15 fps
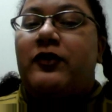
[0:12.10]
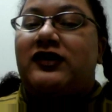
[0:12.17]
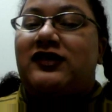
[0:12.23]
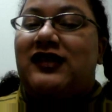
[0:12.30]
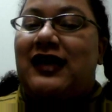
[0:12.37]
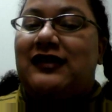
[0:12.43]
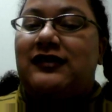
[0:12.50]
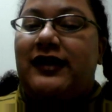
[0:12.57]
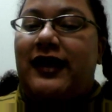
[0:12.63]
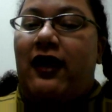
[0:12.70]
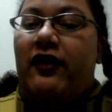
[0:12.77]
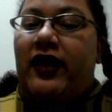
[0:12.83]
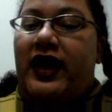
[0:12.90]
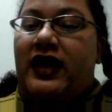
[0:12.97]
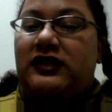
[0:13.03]
was testing
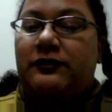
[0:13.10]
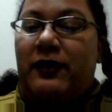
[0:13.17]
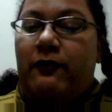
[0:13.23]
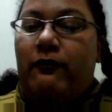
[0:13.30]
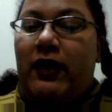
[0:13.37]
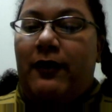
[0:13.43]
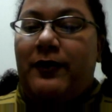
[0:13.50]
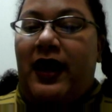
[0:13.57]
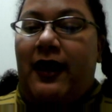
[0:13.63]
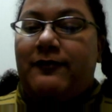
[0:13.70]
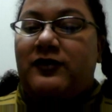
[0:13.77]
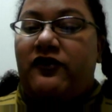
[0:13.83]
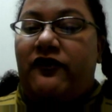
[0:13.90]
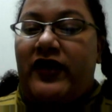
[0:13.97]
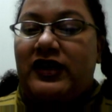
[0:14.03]
out HP
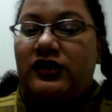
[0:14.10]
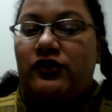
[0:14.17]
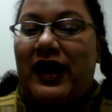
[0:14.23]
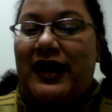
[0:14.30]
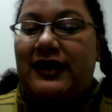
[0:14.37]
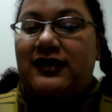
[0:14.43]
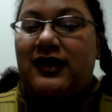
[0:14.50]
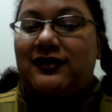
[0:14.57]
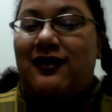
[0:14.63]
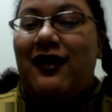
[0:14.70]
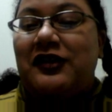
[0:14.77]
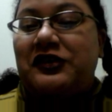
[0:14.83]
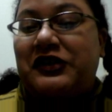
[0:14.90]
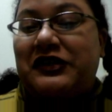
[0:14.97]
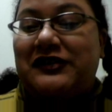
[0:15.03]
webcam's face tracking
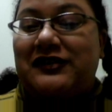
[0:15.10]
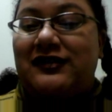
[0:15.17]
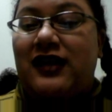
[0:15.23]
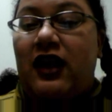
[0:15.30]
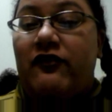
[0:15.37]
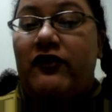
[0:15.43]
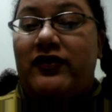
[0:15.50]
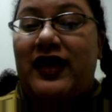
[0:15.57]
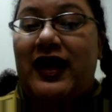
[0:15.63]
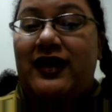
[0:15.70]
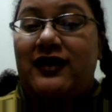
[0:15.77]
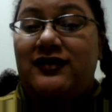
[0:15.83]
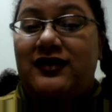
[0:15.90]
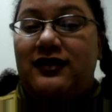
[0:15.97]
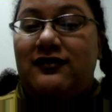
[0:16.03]
technology and discovered that
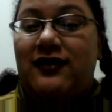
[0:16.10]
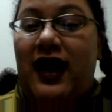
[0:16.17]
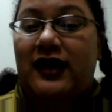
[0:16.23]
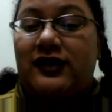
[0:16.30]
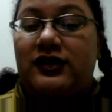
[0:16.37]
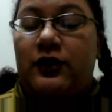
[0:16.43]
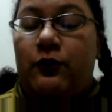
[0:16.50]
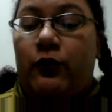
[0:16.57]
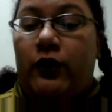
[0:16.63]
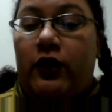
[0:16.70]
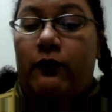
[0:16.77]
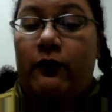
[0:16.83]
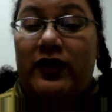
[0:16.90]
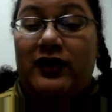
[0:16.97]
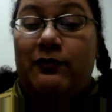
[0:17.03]
it didn't actually
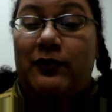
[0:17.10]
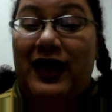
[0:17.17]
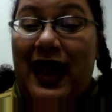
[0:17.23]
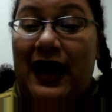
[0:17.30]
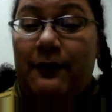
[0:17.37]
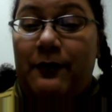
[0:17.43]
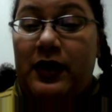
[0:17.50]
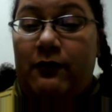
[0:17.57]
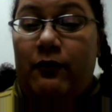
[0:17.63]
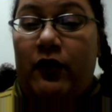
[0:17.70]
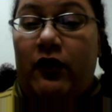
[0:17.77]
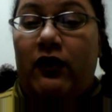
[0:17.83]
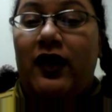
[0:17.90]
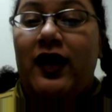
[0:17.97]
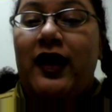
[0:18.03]
work with black
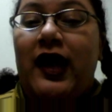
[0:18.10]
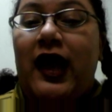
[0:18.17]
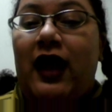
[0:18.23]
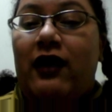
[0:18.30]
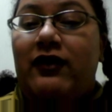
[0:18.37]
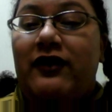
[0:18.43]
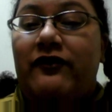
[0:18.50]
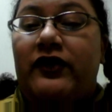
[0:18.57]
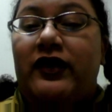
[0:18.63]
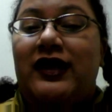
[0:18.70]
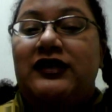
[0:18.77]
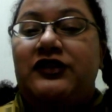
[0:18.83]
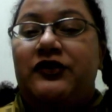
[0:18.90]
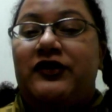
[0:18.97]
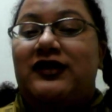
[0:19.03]
people. However,
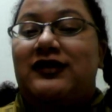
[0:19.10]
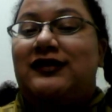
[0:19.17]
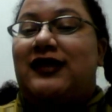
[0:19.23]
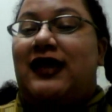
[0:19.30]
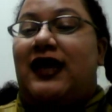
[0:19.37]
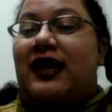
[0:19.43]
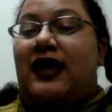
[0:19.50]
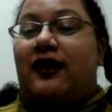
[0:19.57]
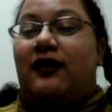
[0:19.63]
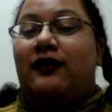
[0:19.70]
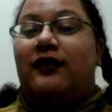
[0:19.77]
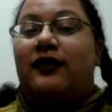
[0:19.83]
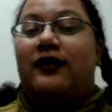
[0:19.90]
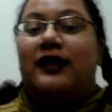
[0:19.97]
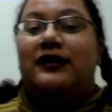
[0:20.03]
as you can see,
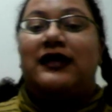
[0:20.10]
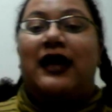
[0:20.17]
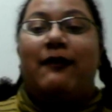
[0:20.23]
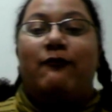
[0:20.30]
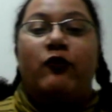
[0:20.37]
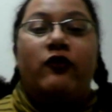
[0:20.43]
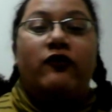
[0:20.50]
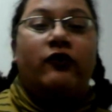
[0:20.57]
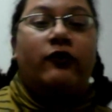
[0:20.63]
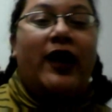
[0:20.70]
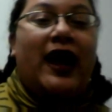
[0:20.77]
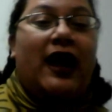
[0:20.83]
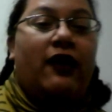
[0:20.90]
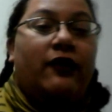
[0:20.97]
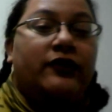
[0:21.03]
as I move
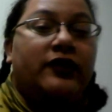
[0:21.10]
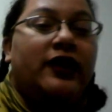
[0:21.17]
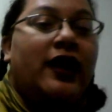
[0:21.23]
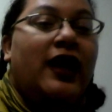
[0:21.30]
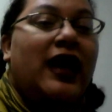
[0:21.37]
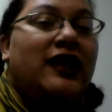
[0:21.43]
around,